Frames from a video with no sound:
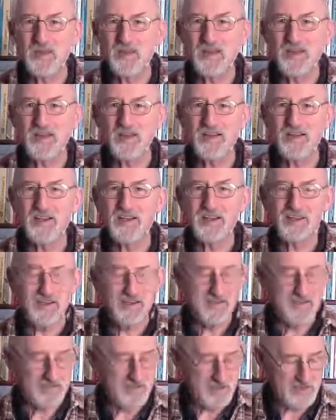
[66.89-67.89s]

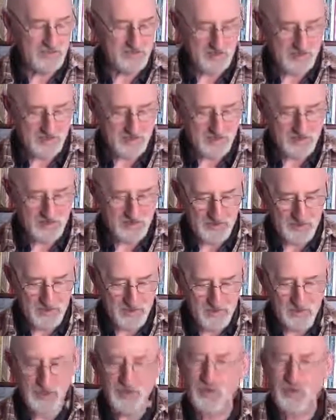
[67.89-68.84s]
in standard